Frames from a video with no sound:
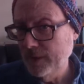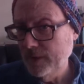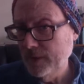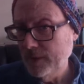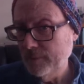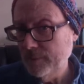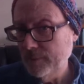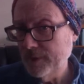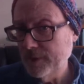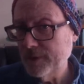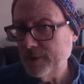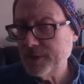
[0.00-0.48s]

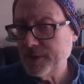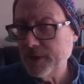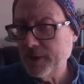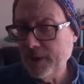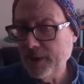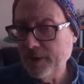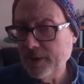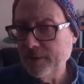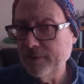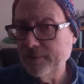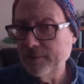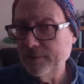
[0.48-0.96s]
Because
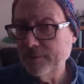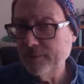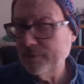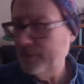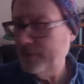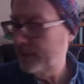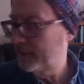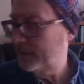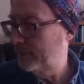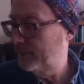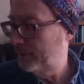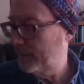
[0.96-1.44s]

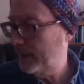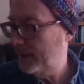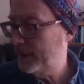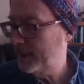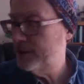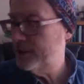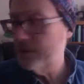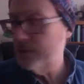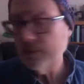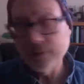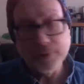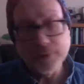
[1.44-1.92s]
I
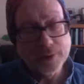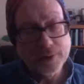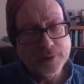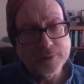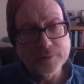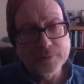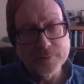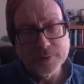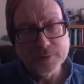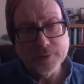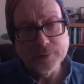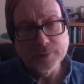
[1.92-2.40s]
do a lot
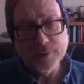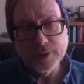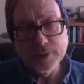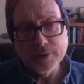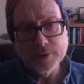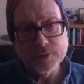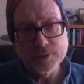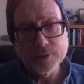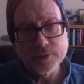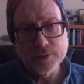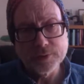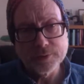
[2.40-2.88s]
of
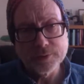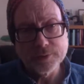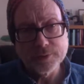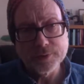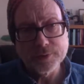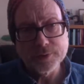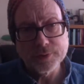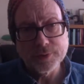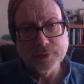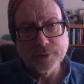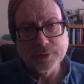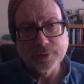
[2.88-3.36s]

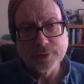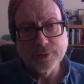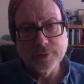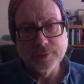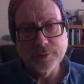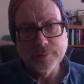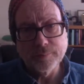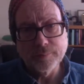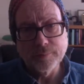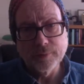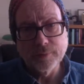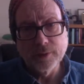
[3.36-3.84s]
donations.
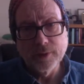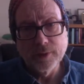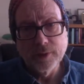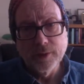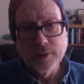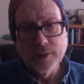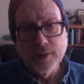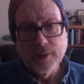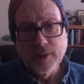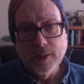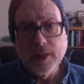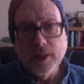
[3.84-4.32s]

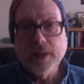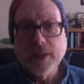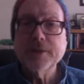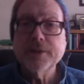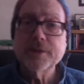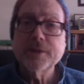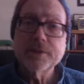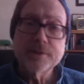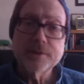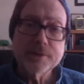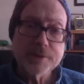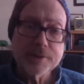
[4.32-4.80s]
I
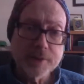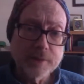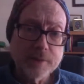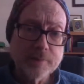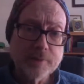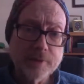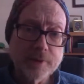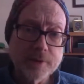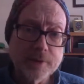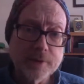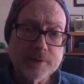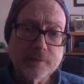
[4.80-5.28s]
do some
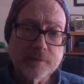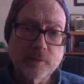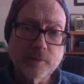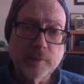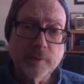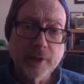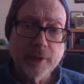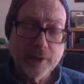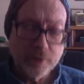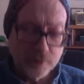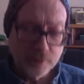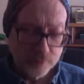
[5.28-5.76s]
things for
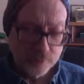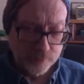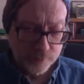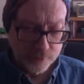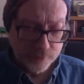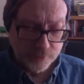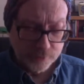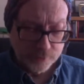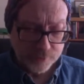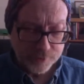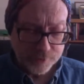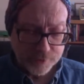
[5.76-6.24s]
my own
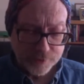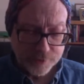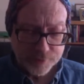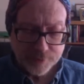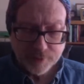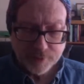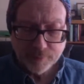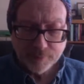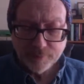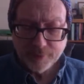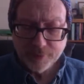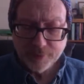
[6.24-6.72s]
use and
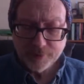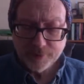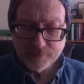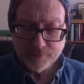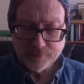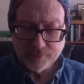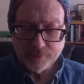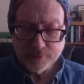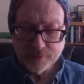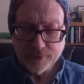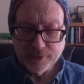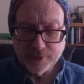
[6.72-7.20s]
some things
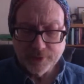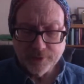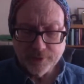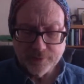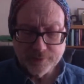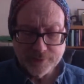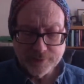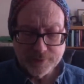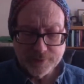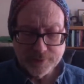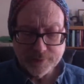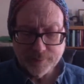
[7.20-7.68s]
for
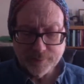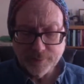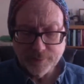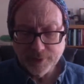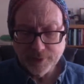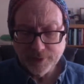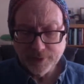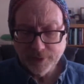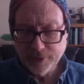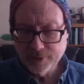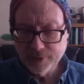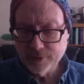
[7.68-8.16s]
gifts,
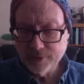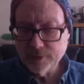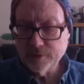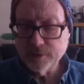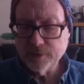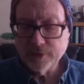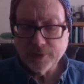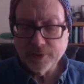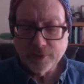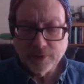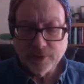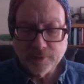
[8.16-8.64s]
but I do
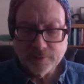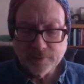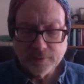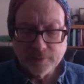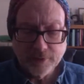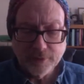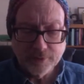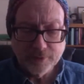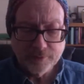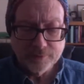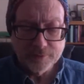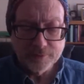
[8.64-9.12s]
an awful
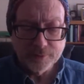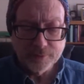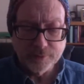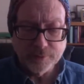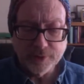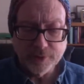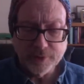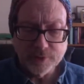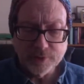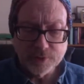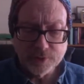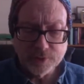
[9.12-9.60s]
lot of
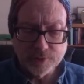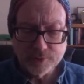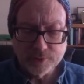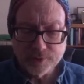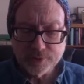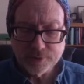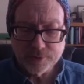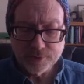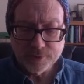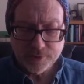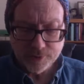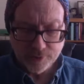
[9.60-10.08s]

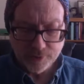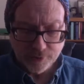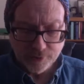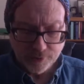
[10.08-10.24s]
donations.